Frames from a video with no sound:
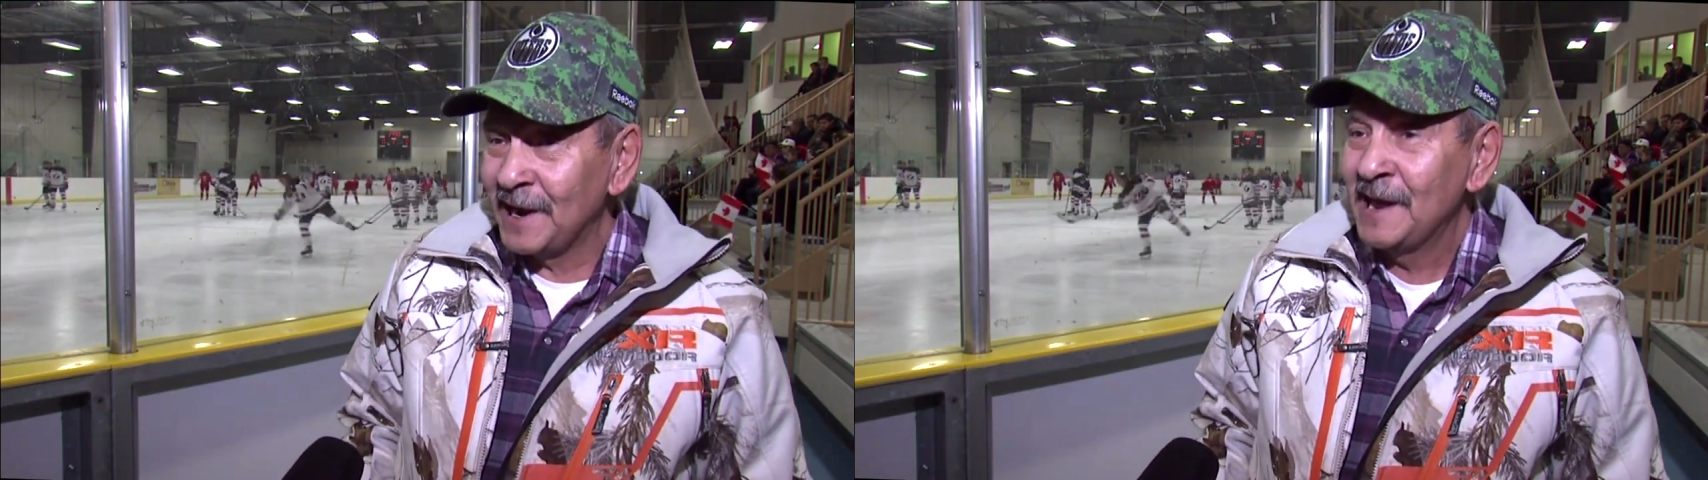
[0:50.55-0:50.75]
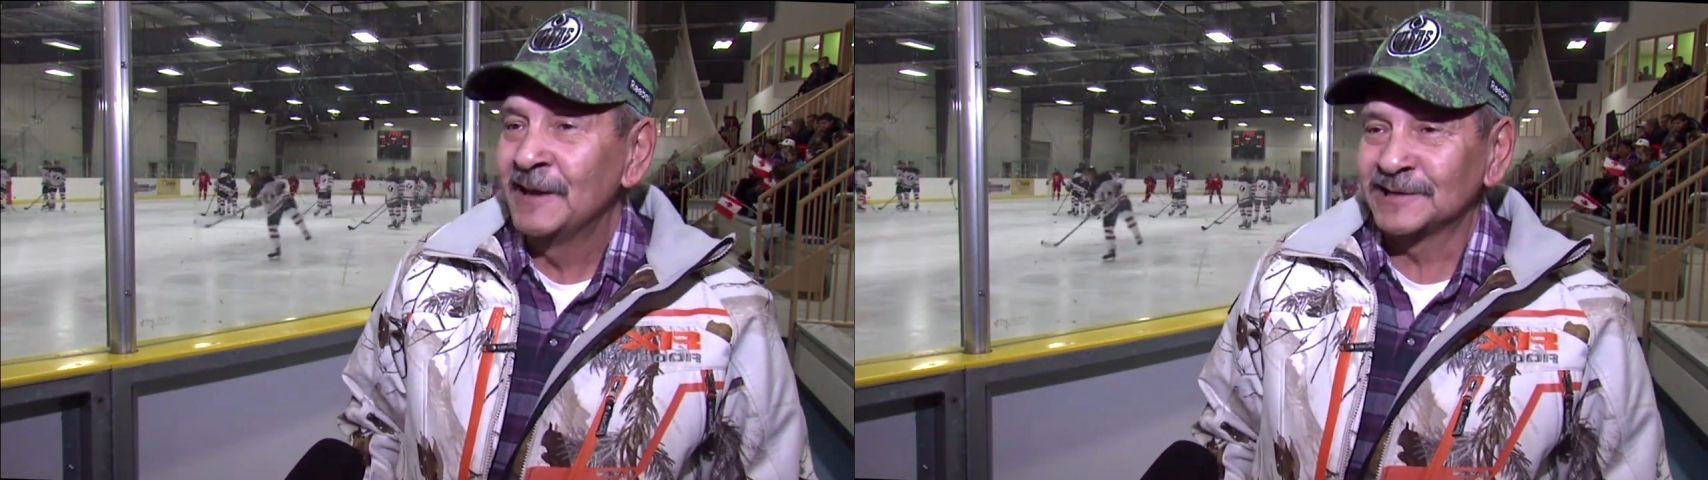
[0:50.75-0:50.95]

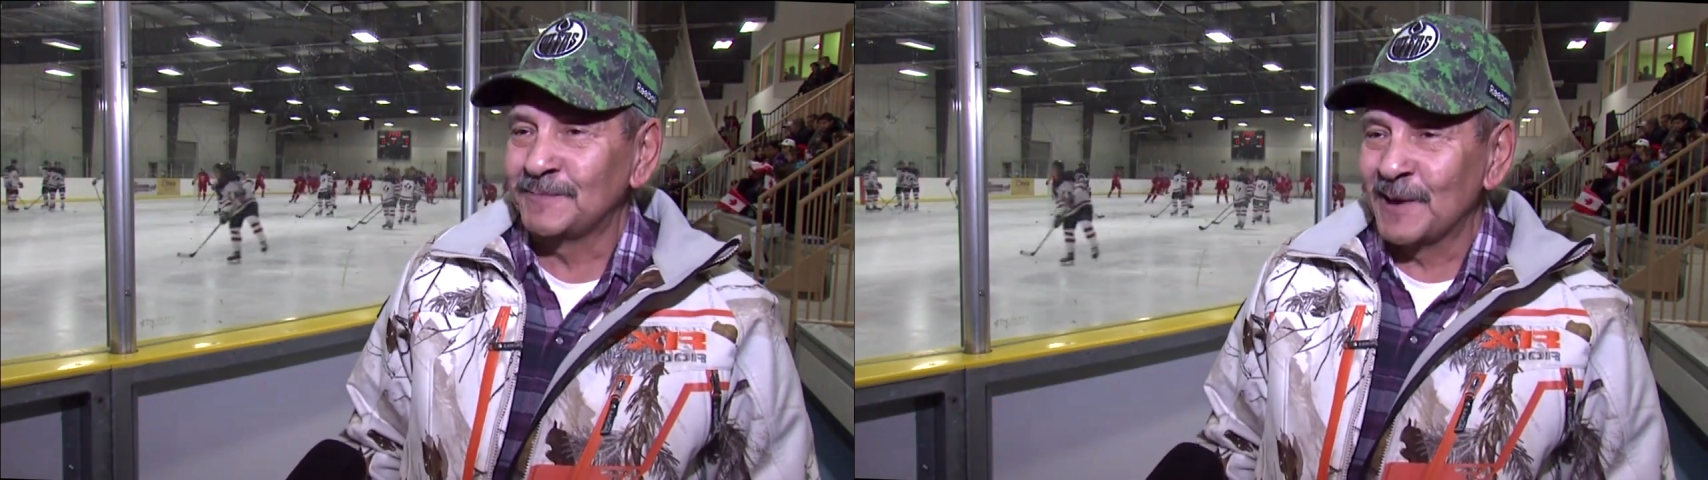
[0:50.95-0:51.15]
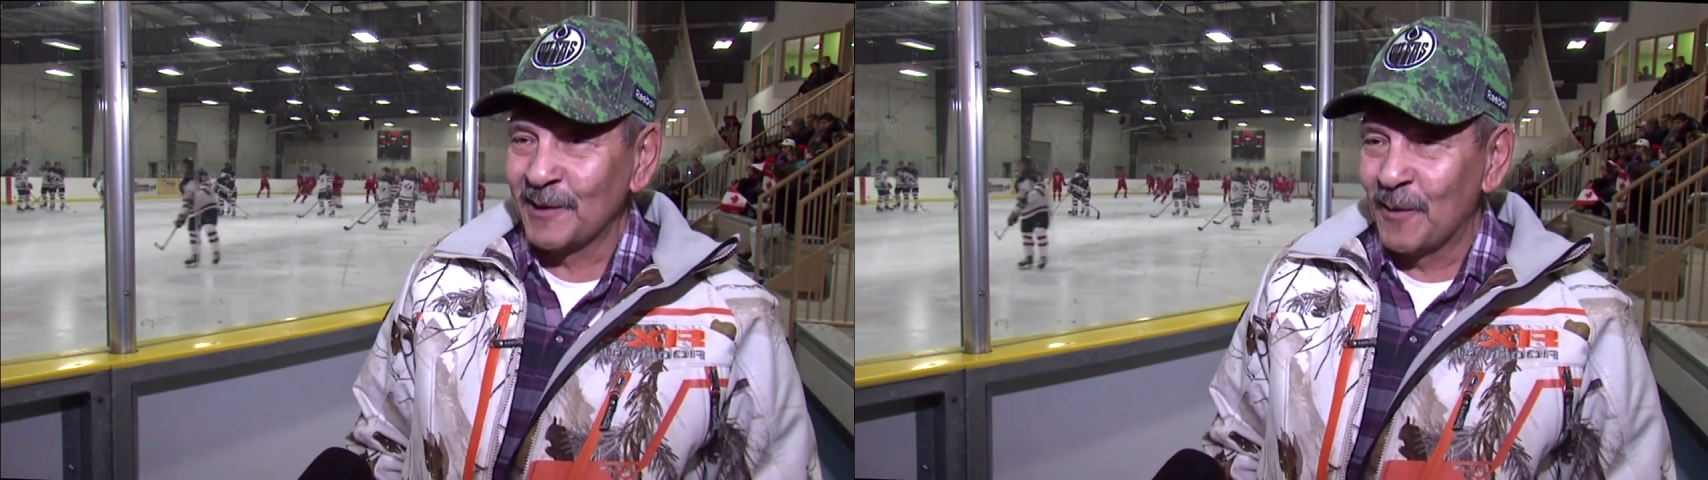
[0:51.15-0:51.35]
It's
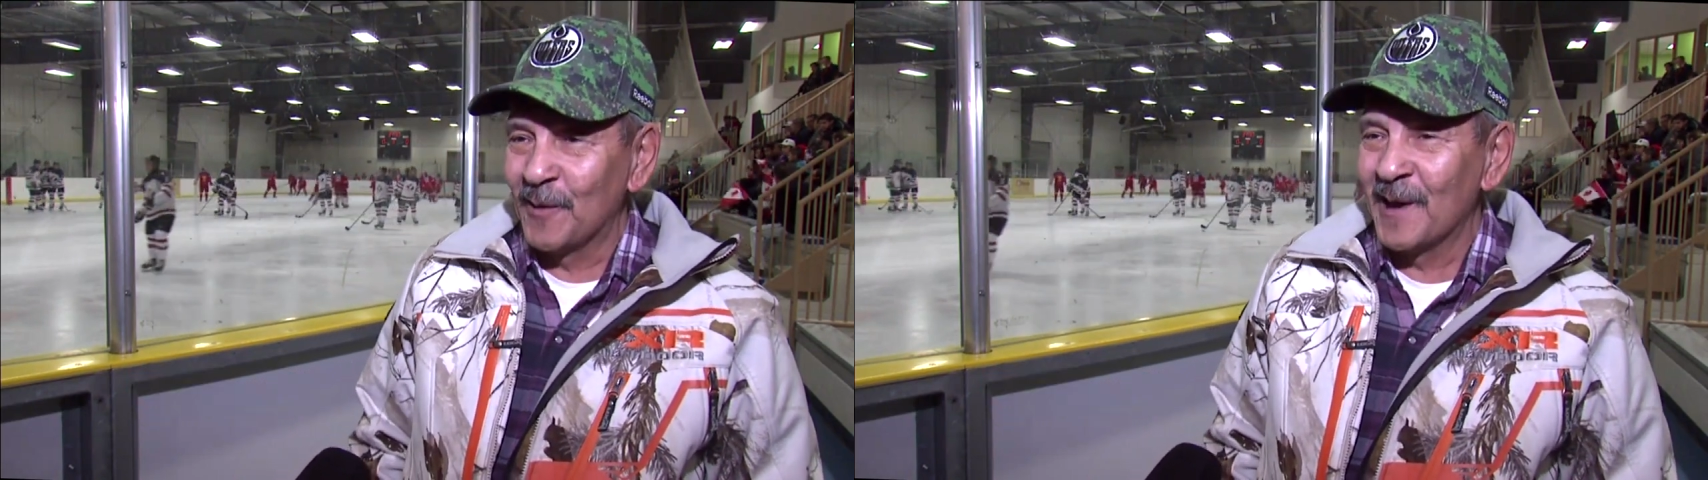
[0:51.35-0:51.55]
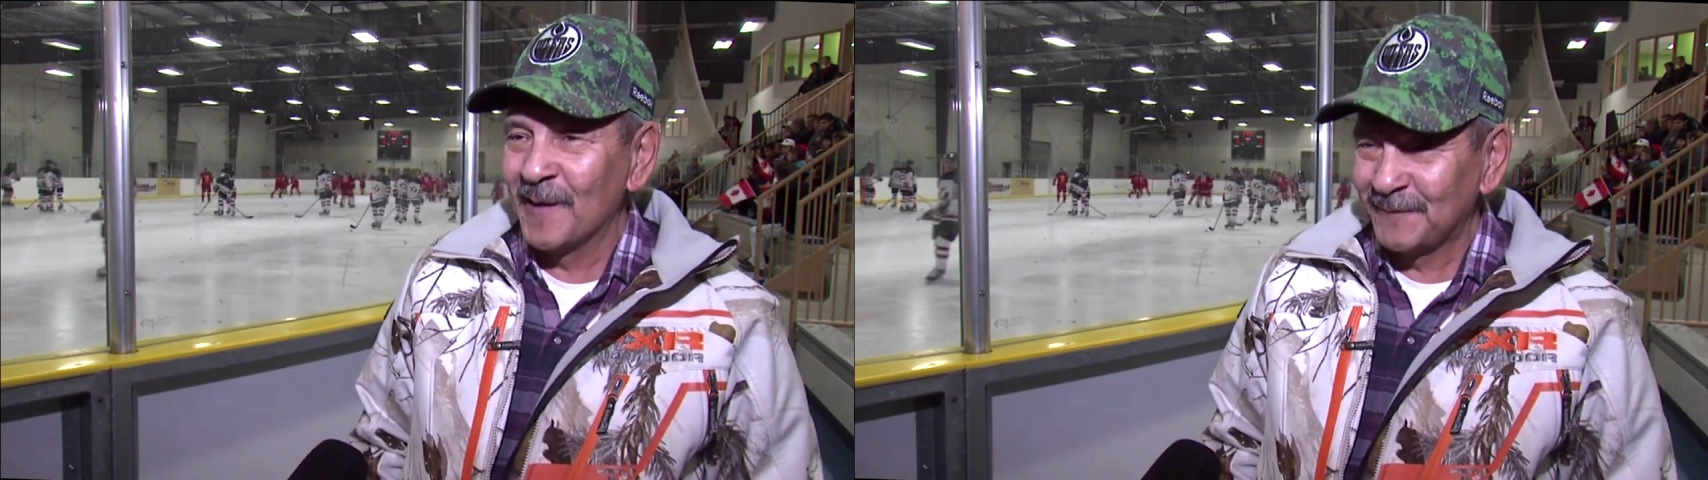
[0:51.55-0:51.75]
been
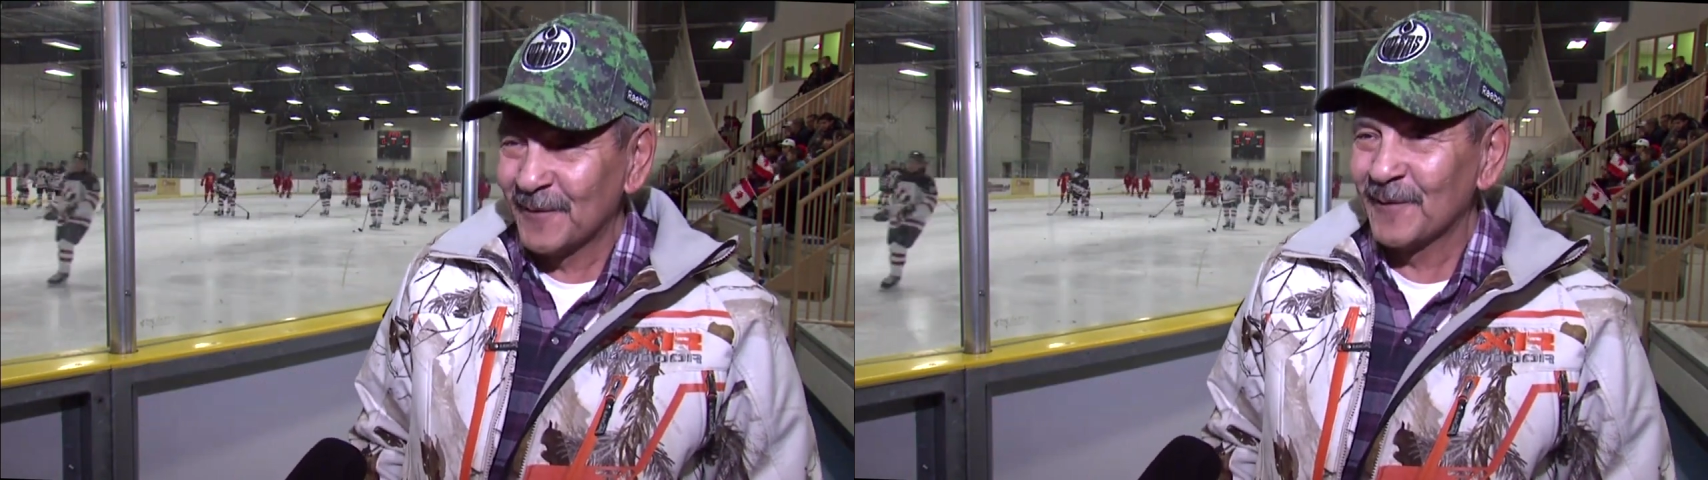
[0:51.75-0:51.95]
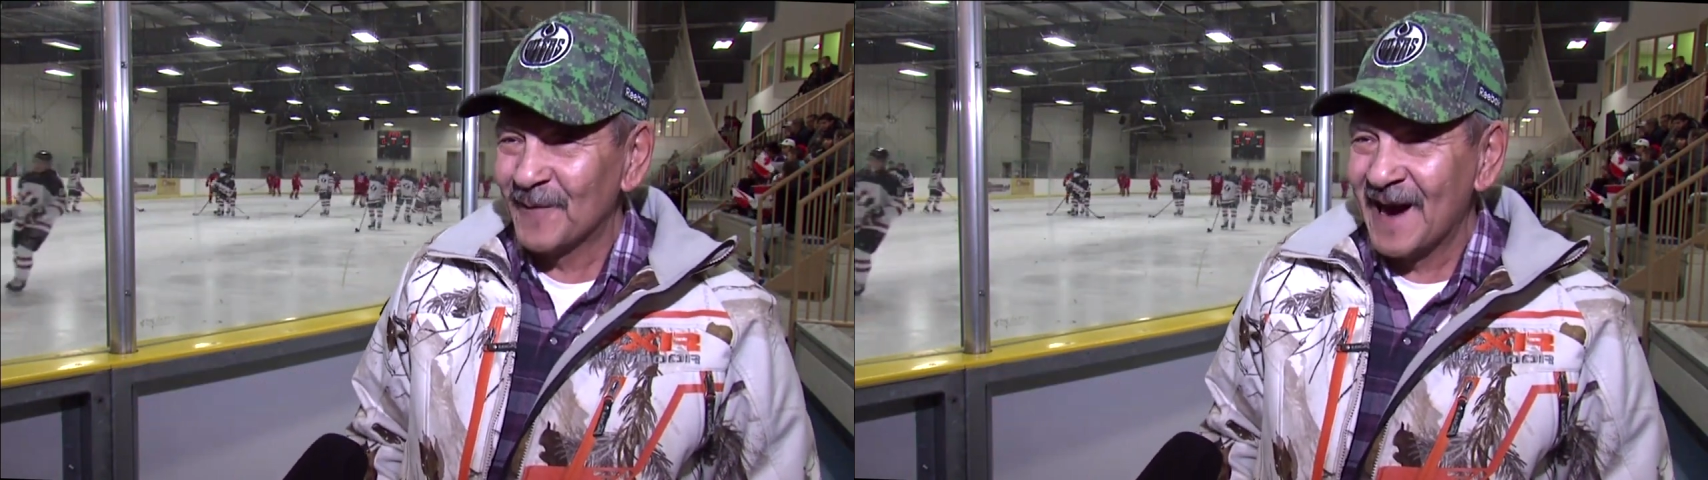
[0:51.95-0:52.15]
going on
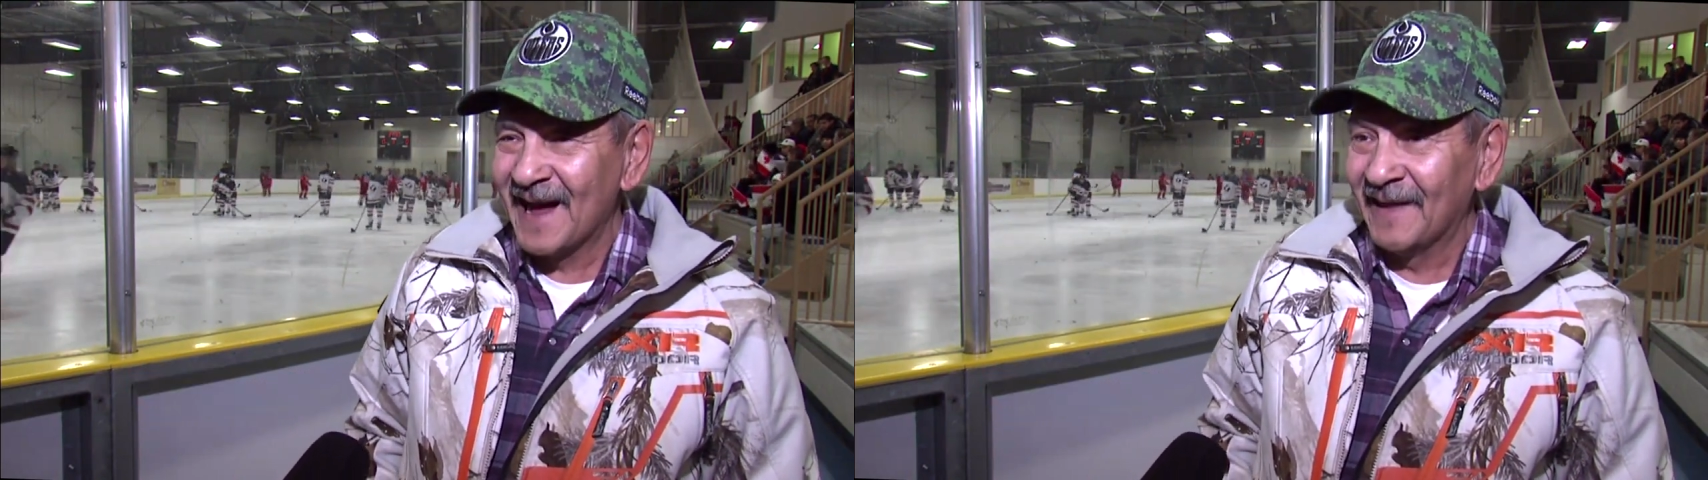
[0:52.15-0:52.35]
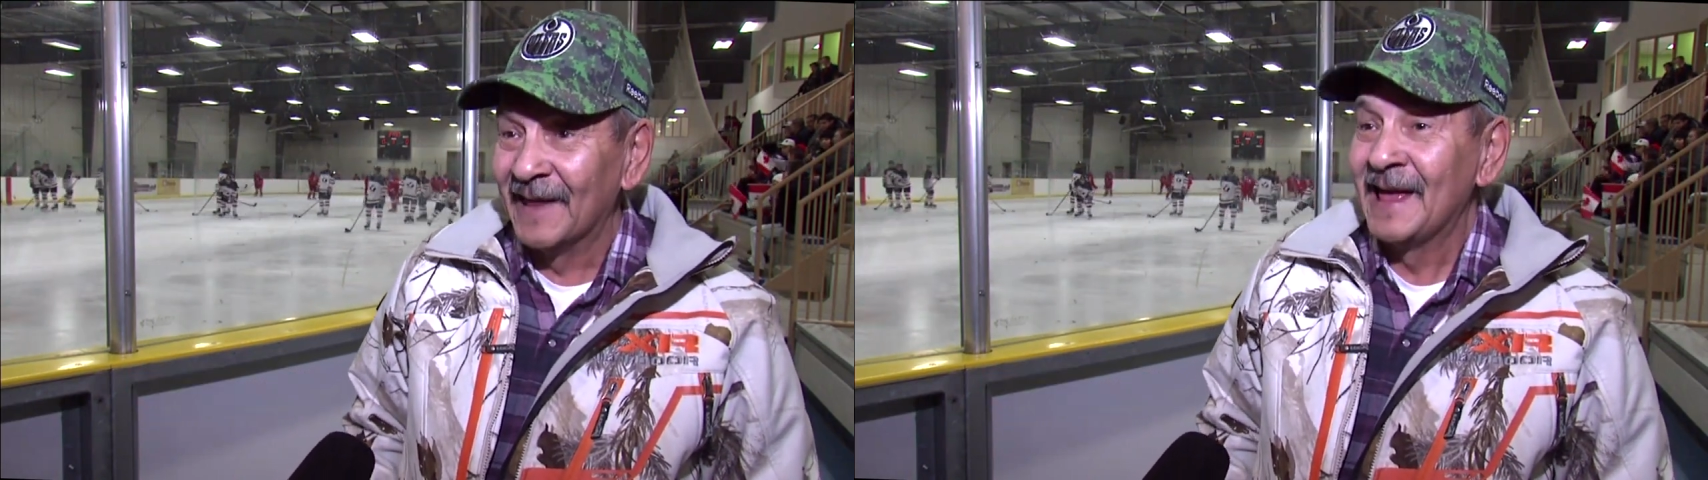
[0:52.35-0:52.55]
for a
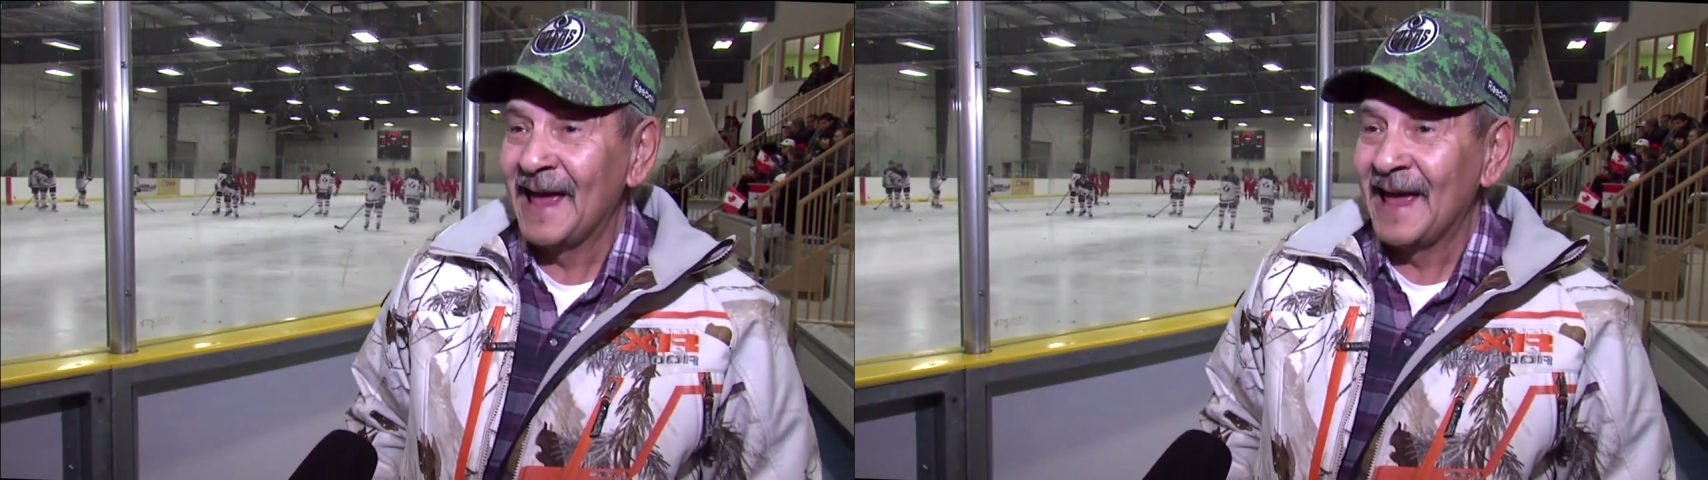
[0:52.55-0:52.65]
while,